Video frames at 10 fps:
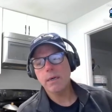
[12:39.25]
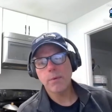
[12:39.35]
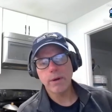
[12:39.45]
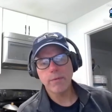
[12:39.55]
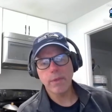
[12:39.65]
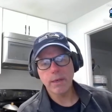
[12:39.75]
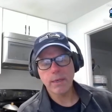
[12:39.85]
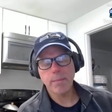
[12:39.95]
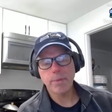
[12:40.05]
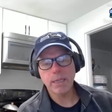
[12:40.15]
one of
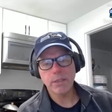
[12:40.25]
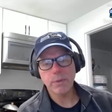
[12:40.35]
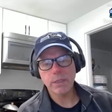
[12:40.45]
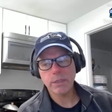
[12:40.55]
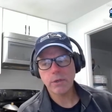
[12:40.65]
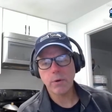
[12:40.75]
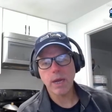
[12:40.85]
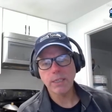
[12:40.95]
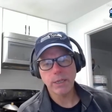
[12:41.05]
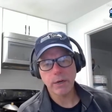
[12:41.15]
the companies was
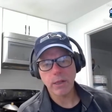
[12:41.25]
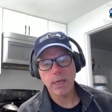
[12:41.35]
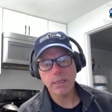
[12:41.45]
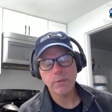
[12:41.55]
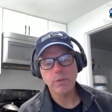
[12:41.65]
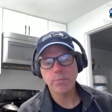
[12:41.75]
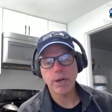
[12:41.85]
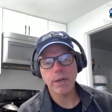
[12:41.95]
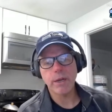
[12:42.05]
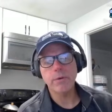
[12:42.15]
Horizon Airlines, was
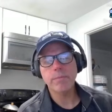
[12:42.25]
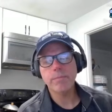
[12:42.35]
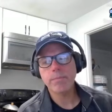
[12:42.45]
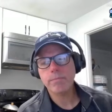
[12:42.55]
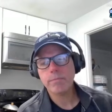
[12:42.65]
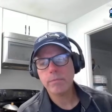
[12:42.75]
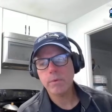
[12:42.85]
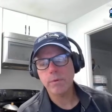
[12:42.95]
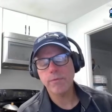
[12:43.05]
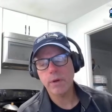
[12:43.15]
brand new
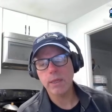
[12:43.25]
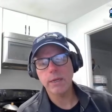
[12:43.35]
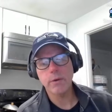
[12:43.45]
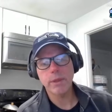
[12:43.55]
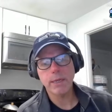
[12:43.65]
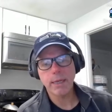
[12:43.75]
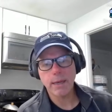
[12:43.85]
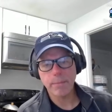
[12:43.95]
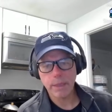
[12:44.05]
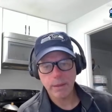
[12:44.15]
or fairly new at the
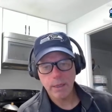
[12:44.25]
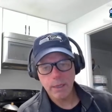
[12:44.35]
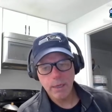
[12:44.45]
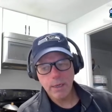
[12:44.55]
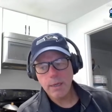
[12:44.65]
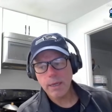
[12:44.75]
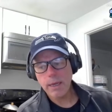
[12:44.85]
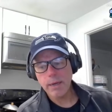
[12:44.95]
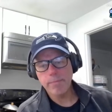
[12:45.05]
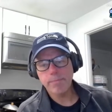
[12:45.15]
time,
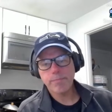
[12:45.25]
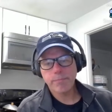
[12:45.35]
and